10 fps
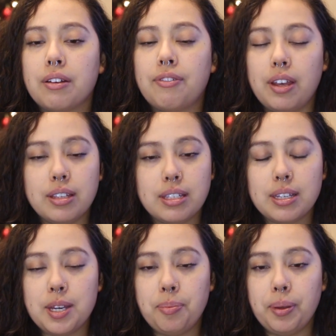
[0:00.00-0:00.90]
fell
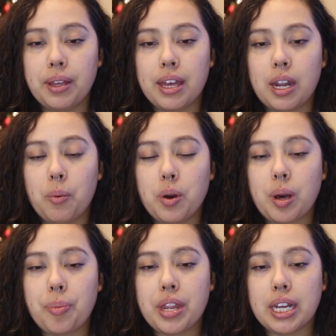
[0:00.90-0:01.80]
asleep, and I woke
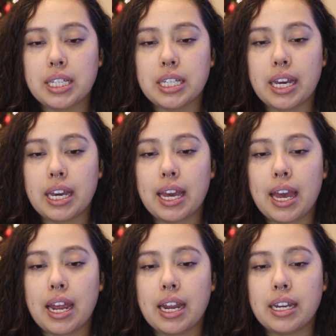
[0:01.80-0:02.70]
up the next day
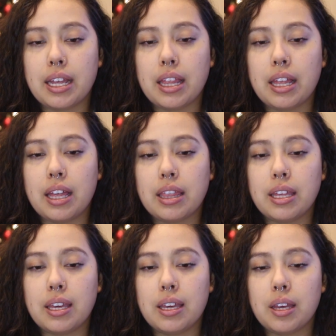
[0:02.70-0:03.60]
and
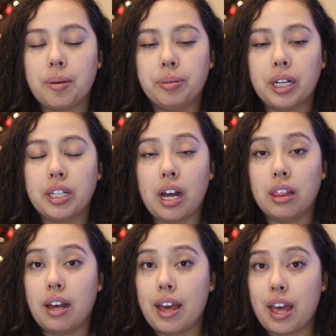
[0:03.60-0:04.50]
the blood got a
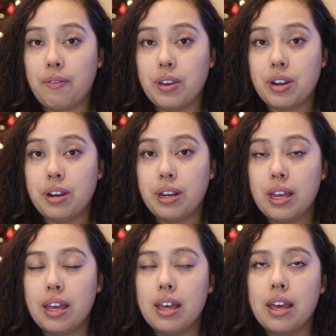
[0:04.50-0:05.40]
lot heavier.
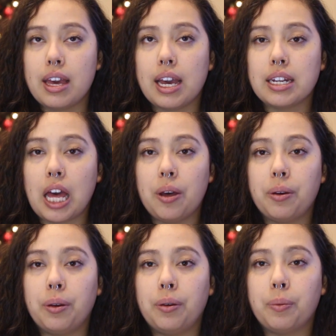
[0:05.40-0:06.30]
And
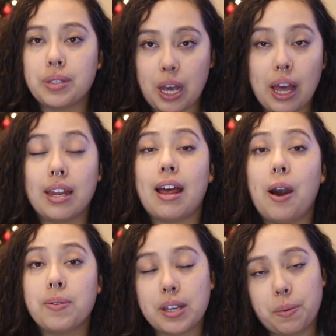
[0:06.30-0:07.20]
I was
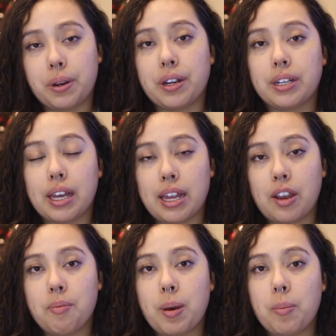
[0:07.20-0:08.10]
at work, and
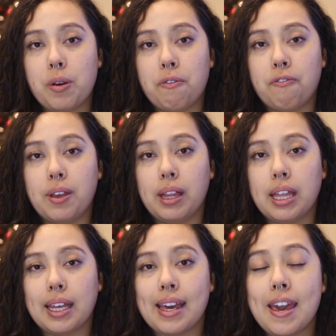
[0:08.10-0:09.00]
I remember feeling
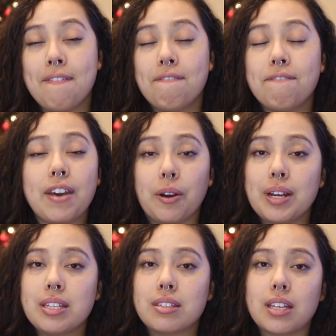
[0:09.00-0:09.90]
like a
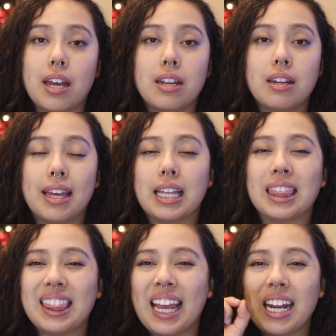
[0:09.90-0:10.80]
very sudden like
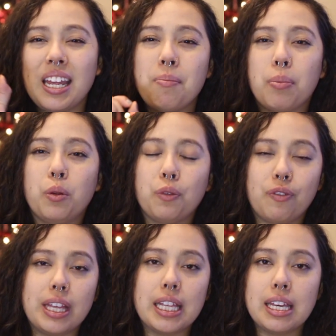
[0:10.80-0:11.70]
lightning bolt
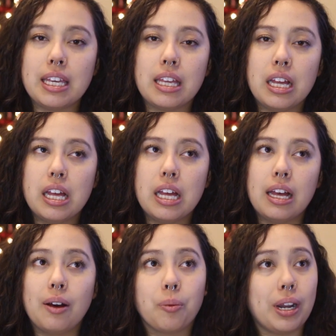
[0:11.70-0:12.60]
feeling,
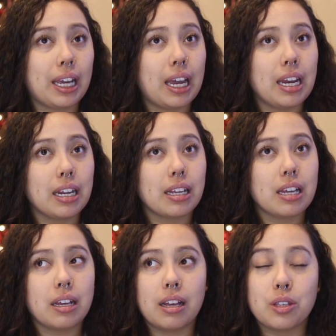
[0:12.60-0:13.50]
what I can
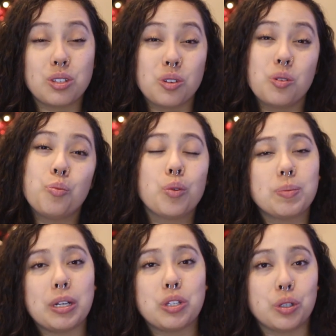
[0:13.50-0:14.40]
assume was
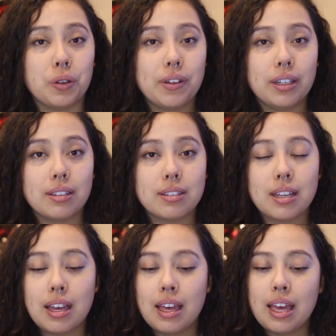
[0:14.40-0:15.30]
my
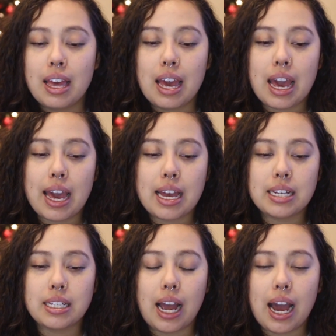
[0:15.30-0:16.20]
cervix.
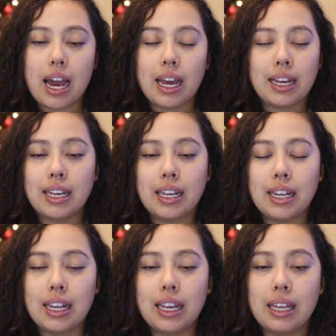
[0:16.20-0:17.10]
And
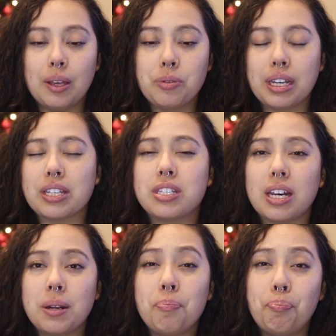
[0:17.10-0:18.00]
it was like a
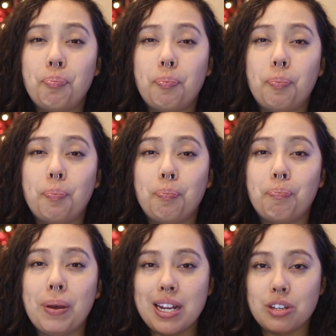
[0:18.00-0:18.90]
sudden
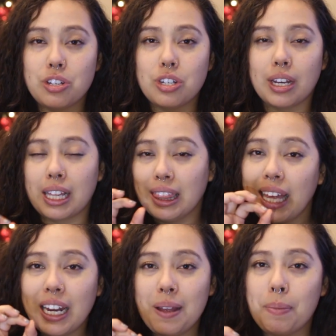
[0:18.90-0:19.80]
pinch, like a
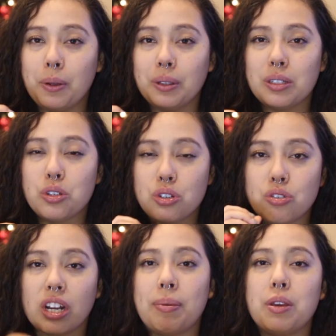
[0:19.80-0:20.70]
lightning bolt
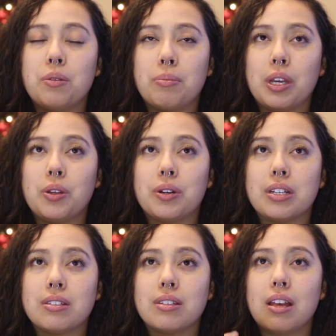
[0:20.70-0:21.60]
struck my
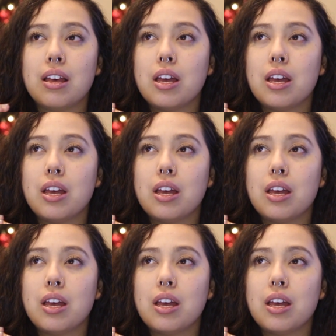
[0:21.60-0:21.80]
uterus,